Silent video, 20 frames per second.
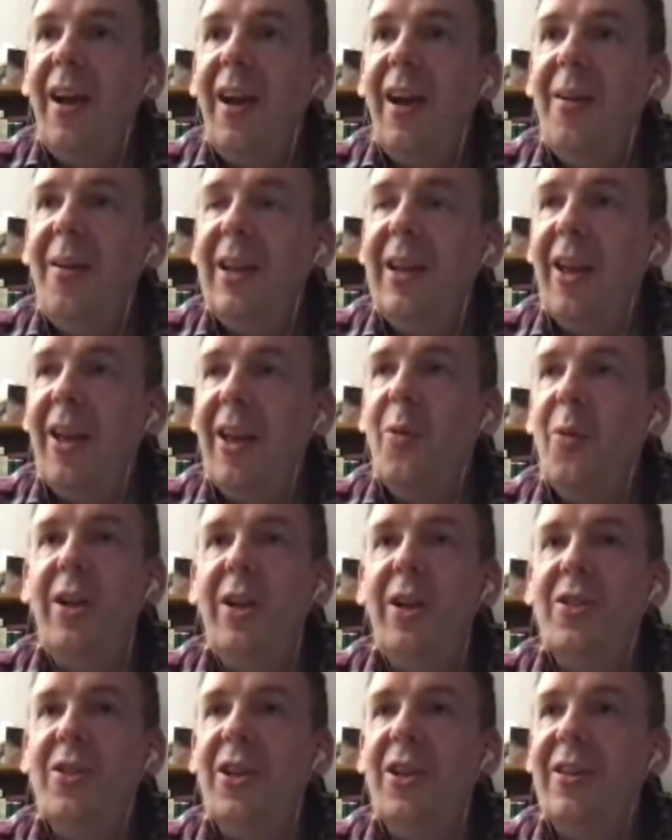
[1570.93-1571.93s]
In other
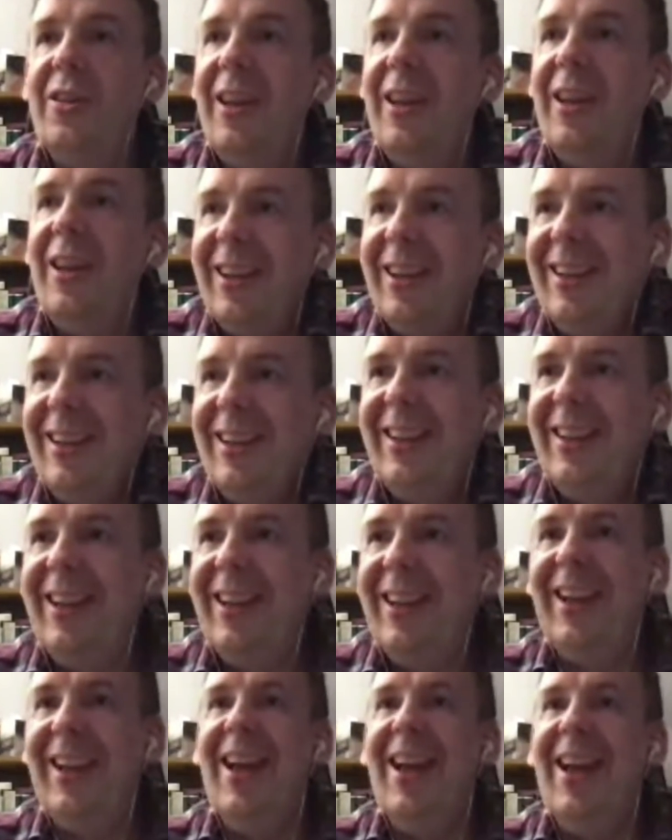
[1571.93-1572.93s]
words, that
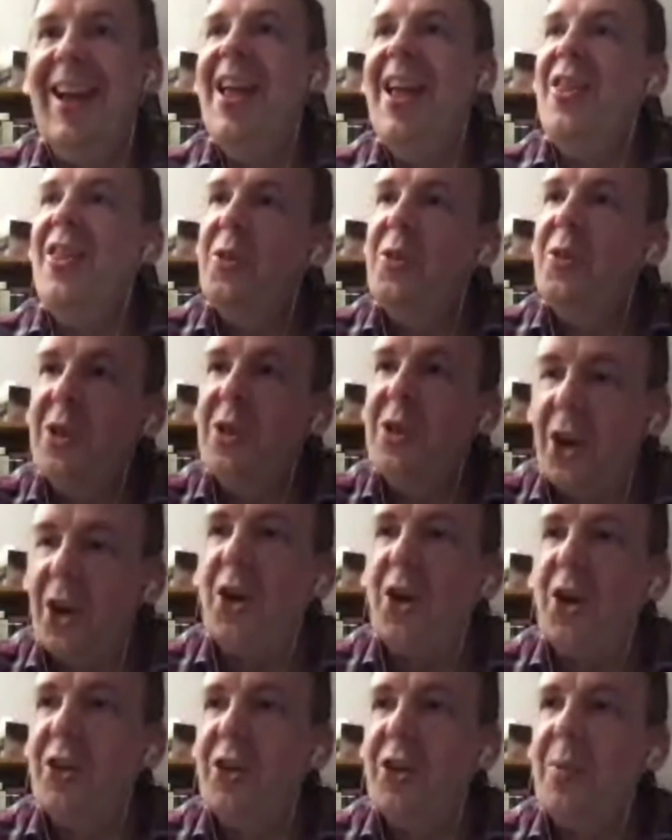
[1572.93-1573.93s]
this was
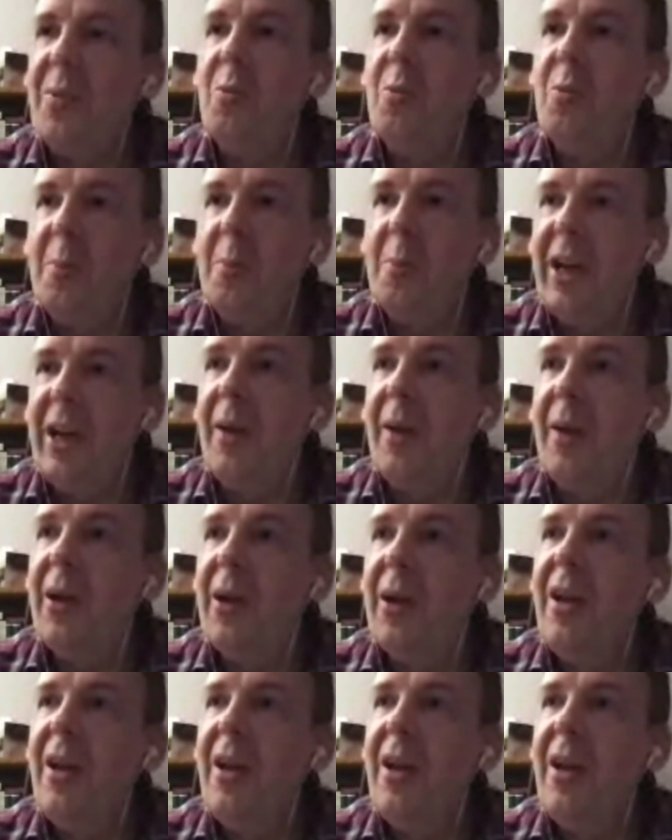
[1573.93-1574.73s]
not gossip that was made up.